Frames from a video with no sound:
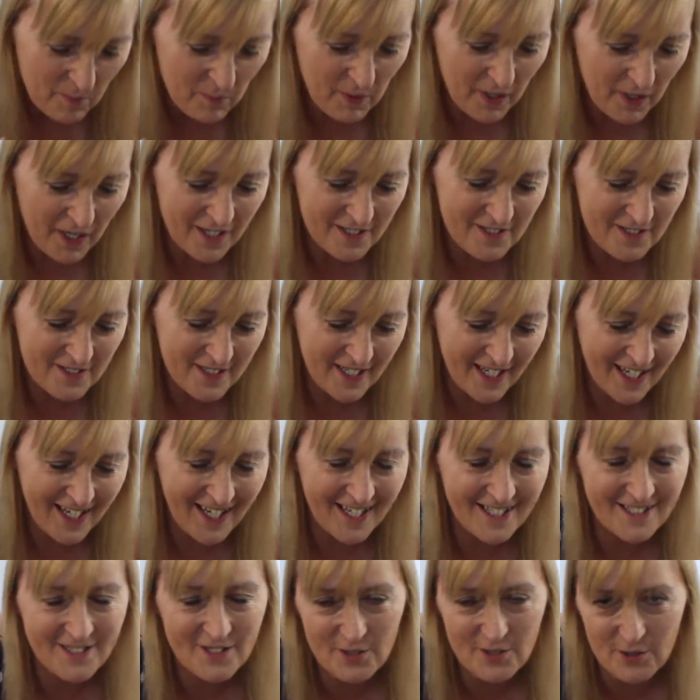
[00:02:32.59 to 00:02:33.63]
But
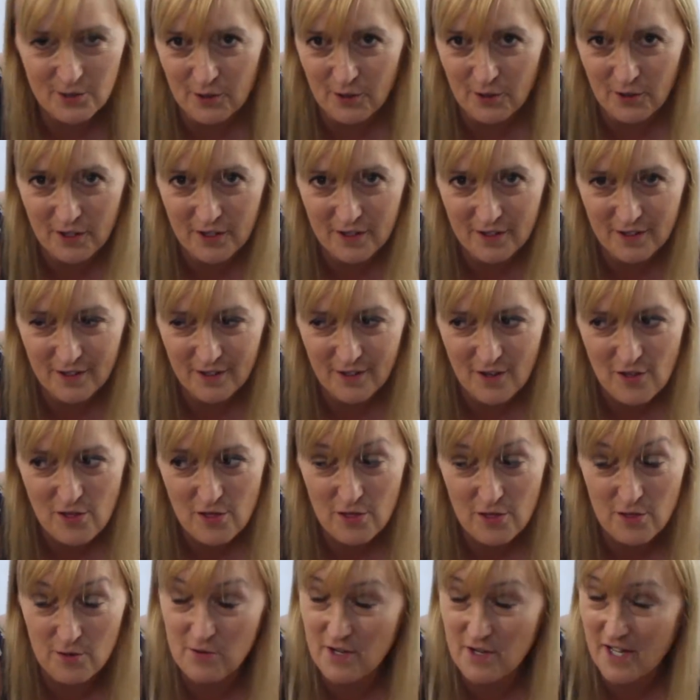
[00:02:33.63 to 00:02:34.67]
it took
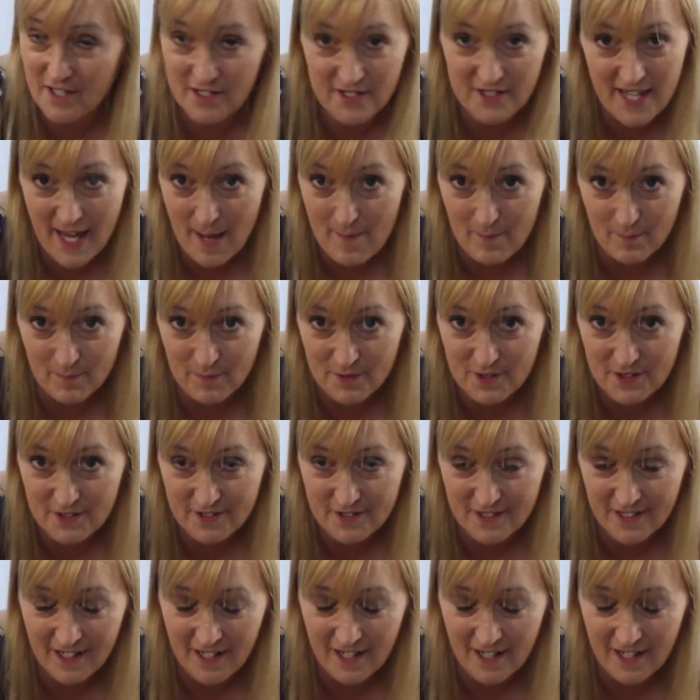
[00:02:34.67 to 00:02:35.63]
three attempts.